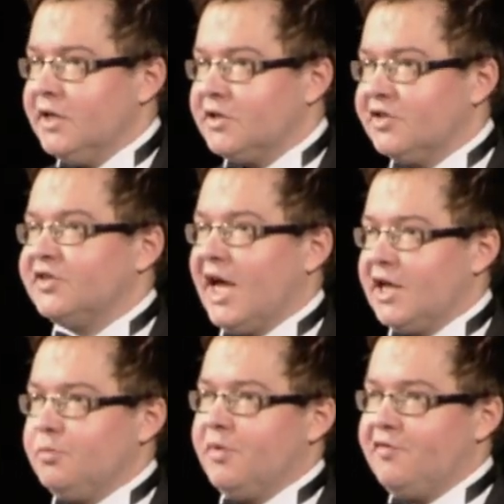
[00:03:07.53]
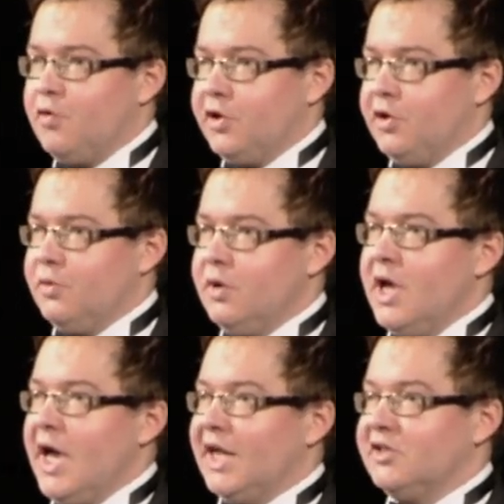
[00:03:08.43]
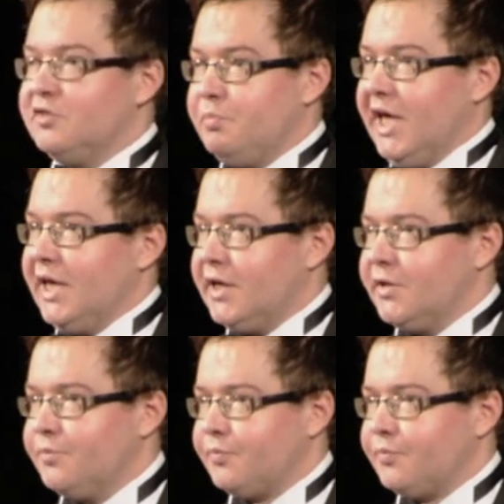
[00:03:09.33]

to stand before you and speak.